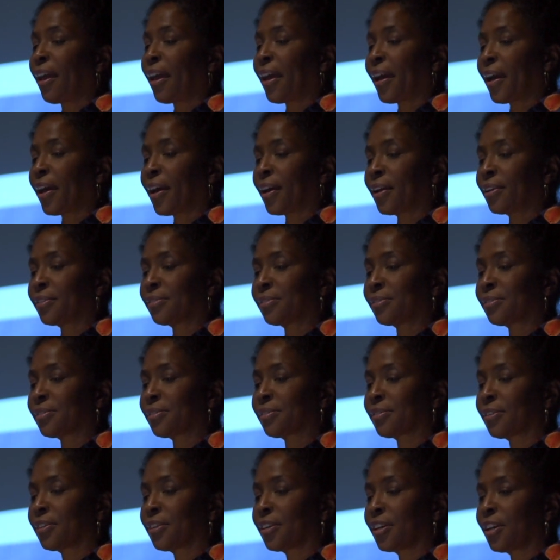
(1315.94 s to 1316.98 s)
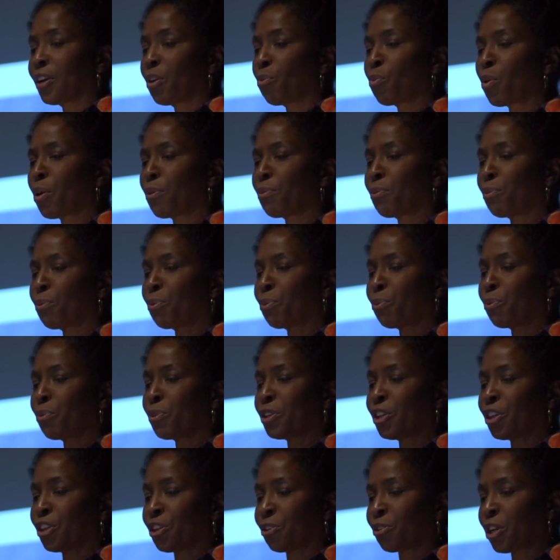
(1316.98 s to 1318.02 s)
And,
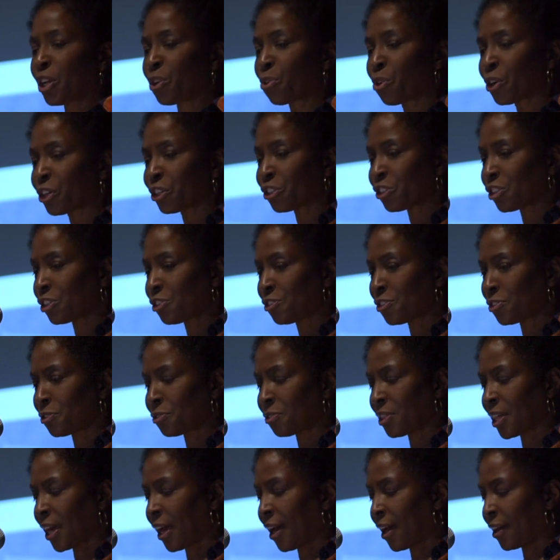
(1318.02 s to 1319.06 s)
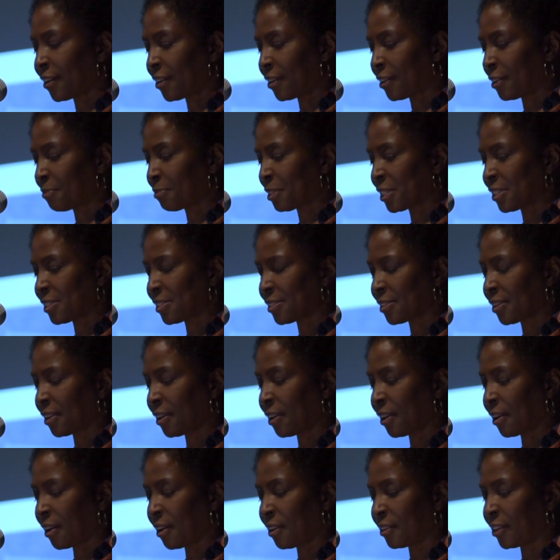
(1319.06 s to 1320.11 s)
you know, in order to do that, let's
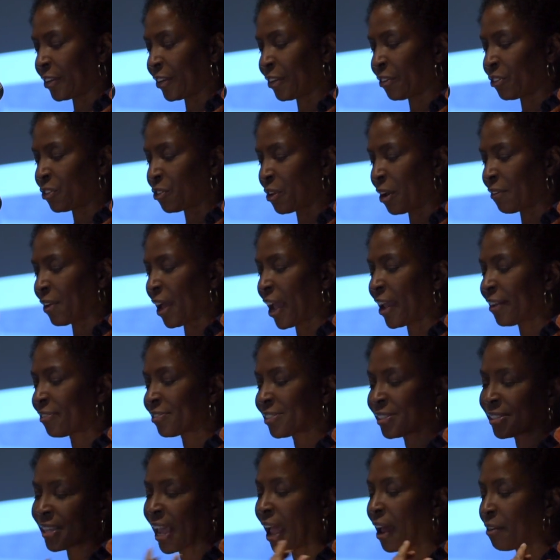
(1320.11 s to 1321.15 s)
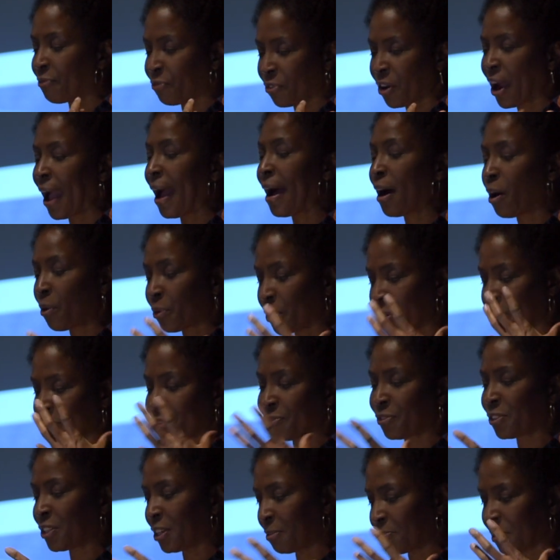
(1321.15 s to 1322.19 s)
say, you know, I've sat for
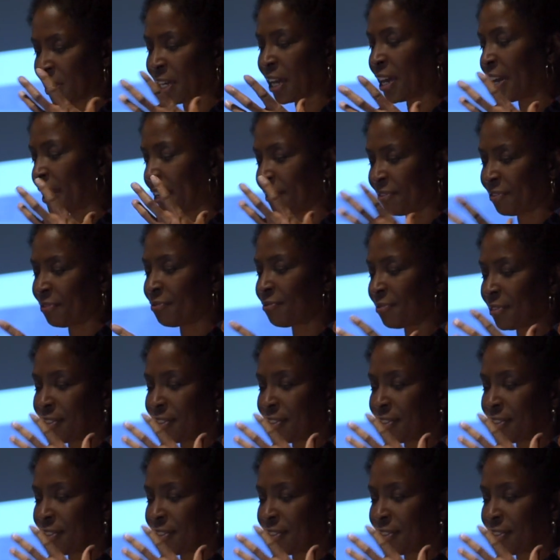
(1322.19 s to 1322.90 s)
hours for them to kind of